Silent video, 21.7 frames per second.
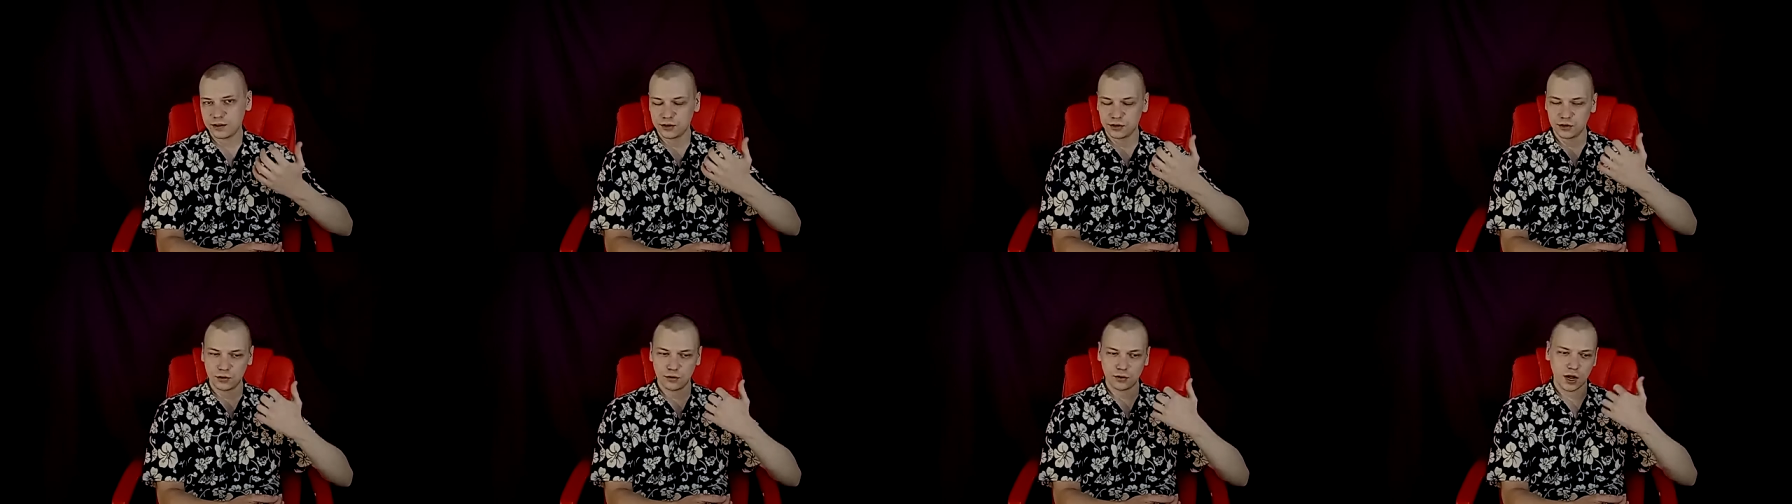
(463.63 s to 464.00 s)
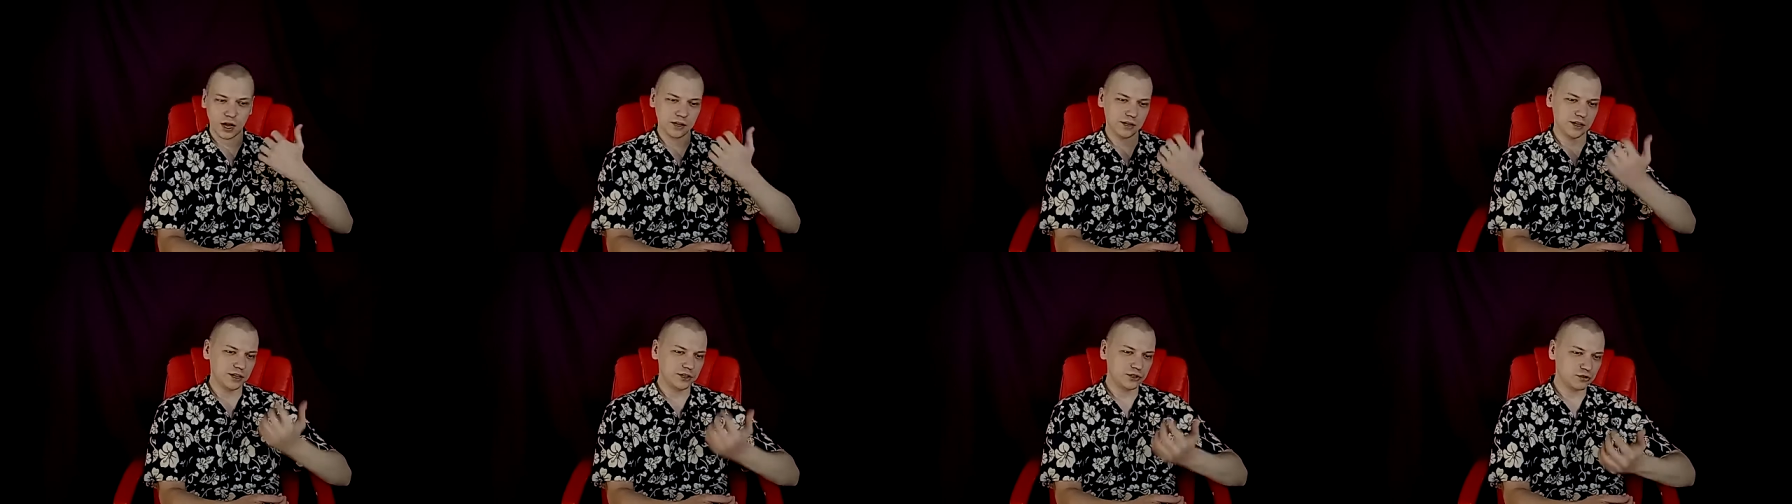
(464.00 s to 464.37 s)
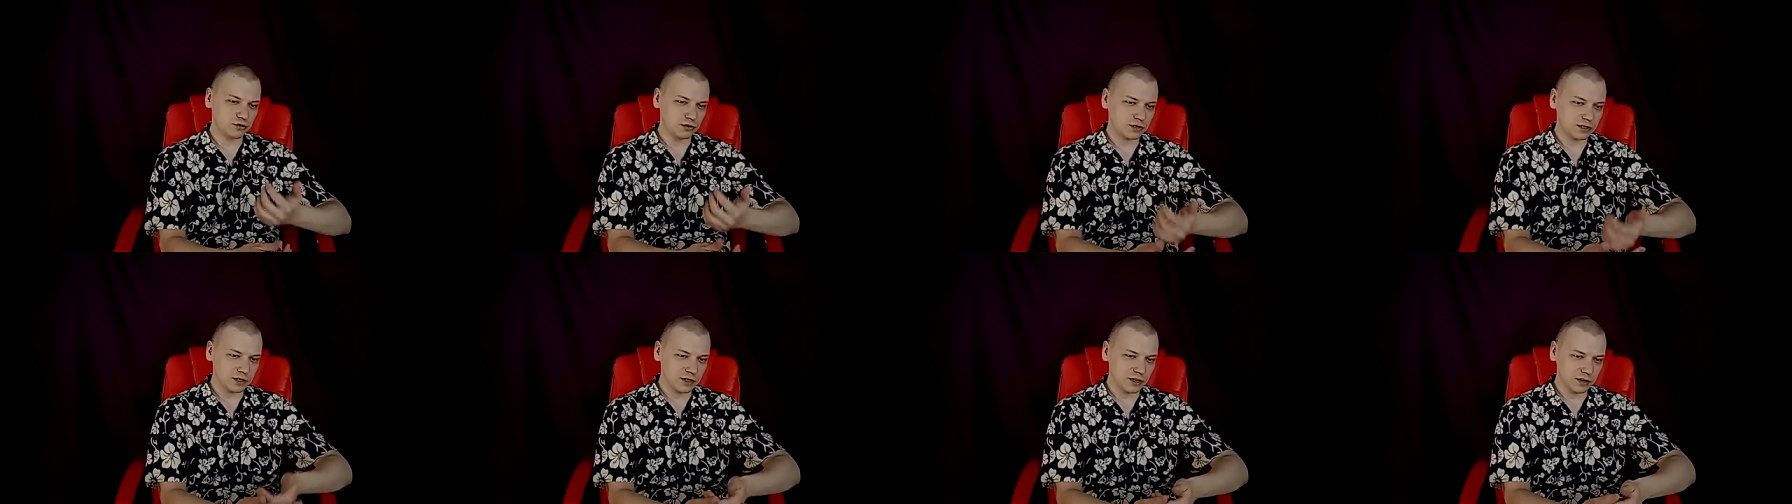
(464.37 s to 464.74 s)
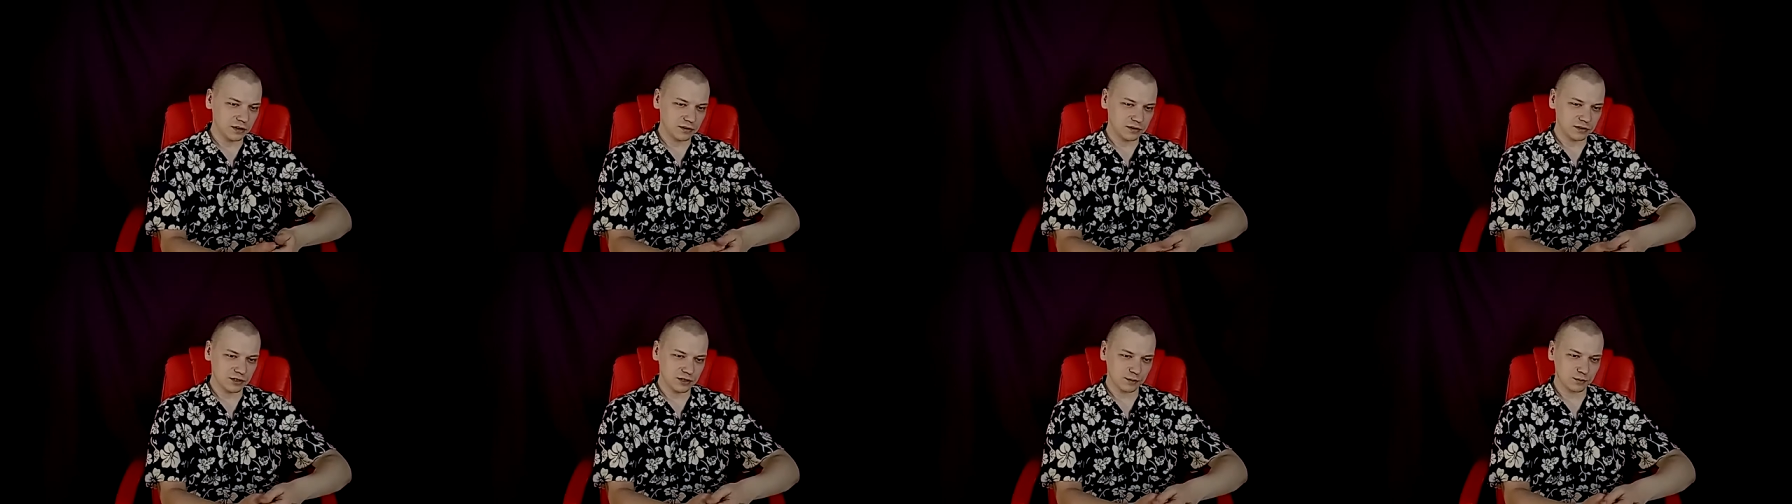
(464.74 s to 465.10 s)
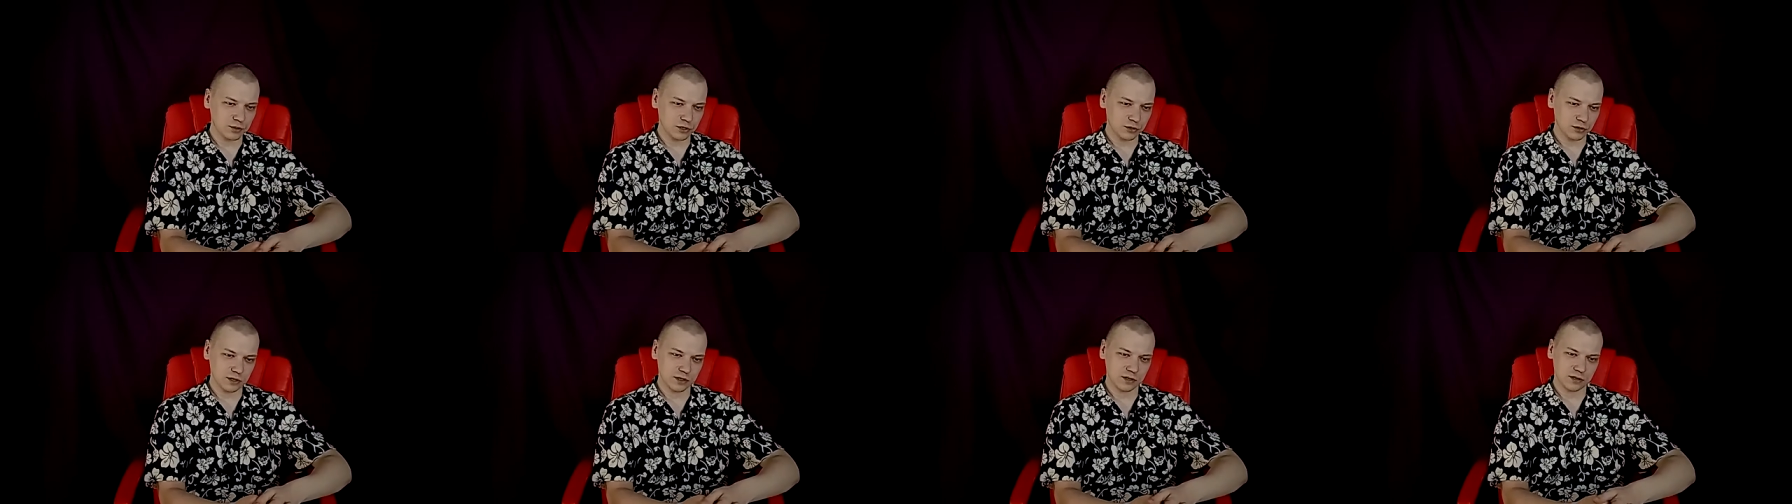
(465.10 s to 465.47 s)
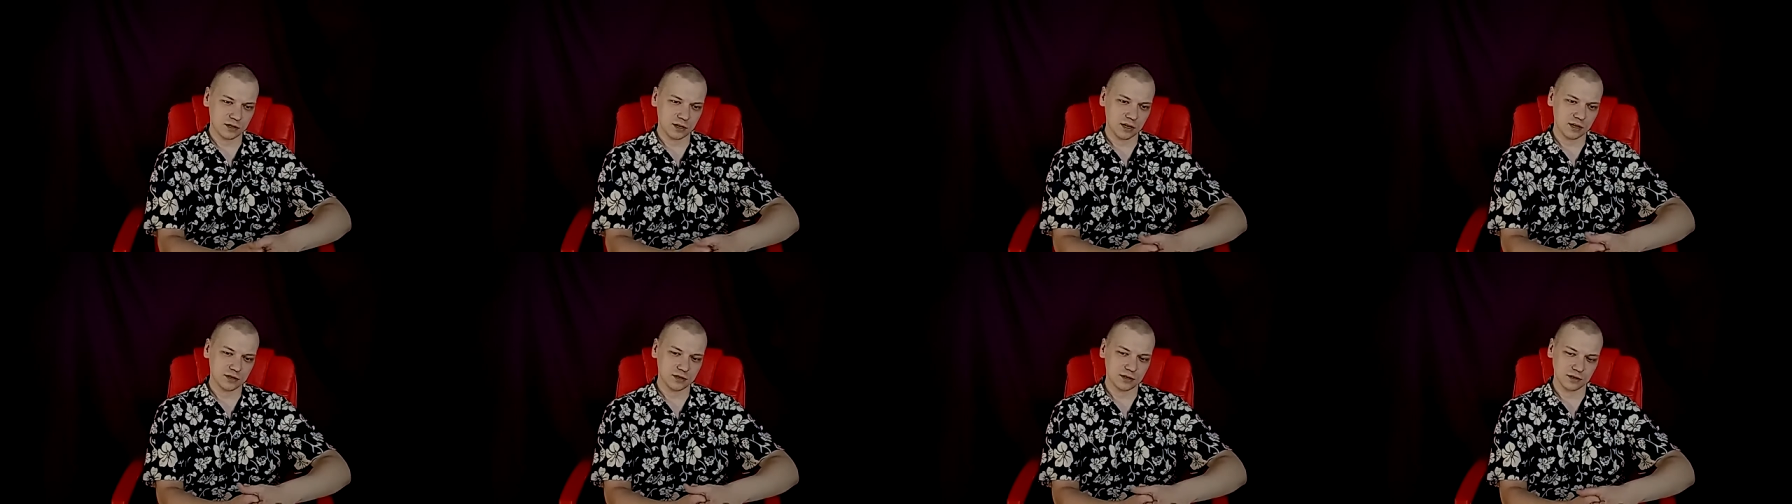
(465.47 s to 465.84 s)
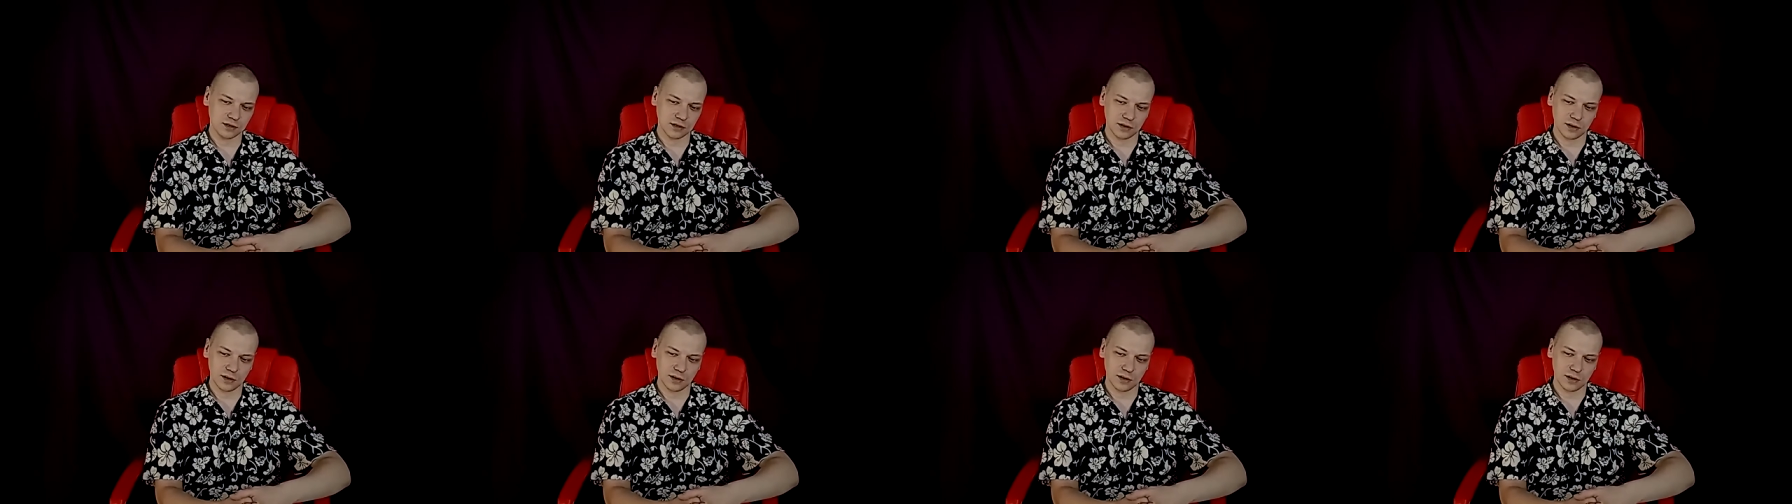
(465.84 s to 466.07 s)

you know, uninteresting in some sense,